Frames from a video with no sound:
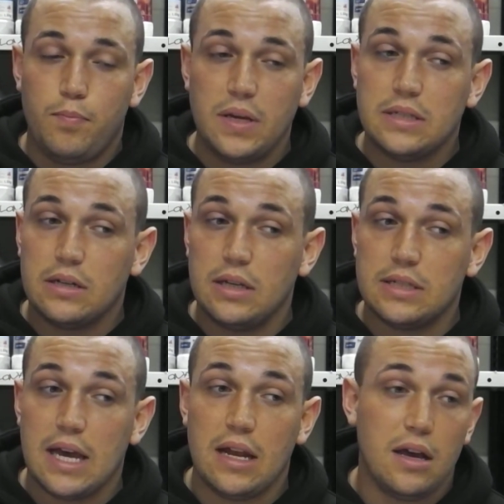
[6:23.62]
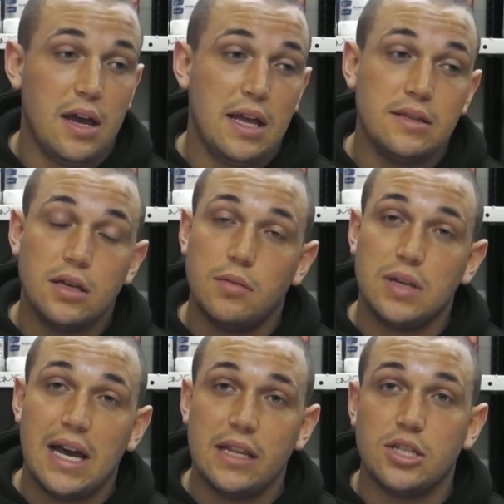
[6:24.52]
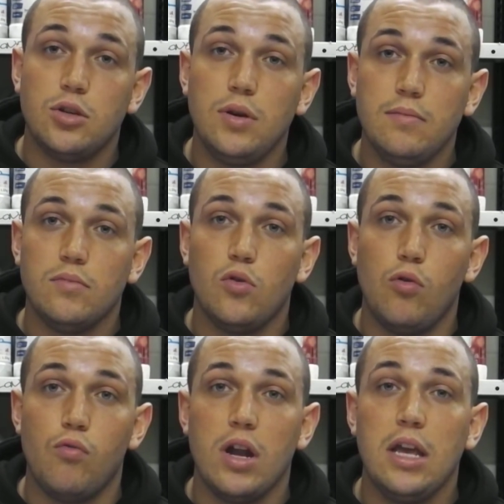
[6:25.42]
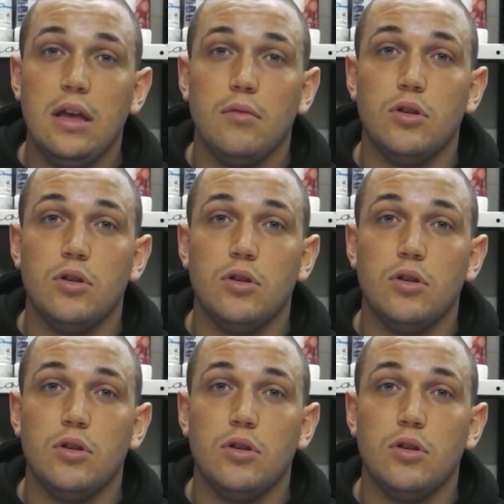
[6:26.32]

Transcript: Basically, it's had enzymes added to it already,